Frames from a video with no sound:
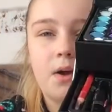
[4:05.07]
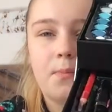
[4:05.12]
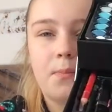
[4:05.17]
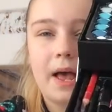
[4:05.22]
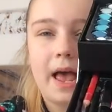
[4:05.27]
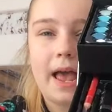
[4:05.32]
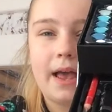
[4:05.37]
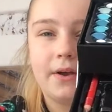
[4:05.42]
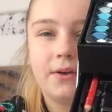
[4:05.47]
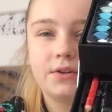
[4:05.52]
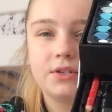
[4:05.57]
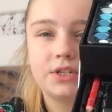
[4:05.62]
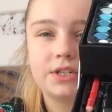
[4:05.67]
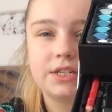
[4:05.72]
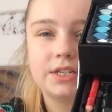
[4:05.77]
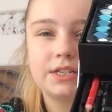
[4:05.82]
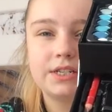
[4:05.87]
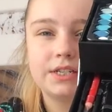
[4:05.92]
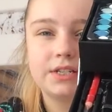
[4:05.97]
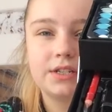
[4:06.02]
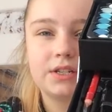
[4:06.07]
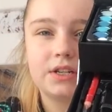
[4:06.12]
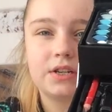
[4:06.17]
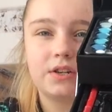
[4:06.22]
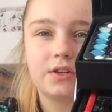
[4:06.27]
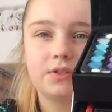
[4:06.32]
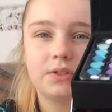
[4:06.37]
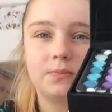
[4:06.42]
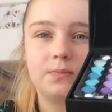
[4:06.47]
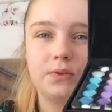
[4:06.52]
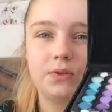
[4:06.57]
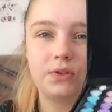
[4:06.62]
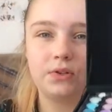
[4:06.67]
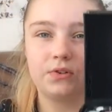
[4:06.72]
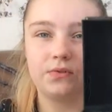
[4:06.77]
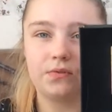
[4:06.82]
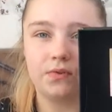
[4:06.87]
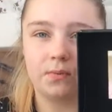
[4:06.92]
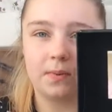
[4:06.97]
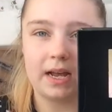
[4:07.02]
powders, some
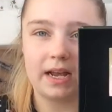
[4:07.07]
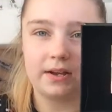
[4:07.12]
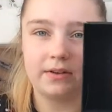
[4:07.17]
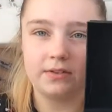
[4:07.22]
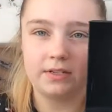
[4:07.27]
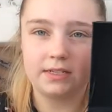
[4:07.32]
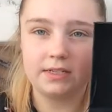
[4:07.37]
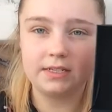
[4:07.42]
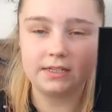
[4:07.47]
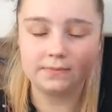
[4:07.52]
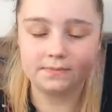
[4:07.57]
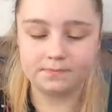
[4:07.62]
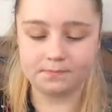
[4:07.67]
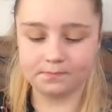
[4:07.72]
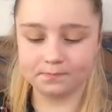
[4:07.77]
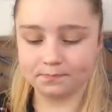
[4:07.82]
beautiful powders.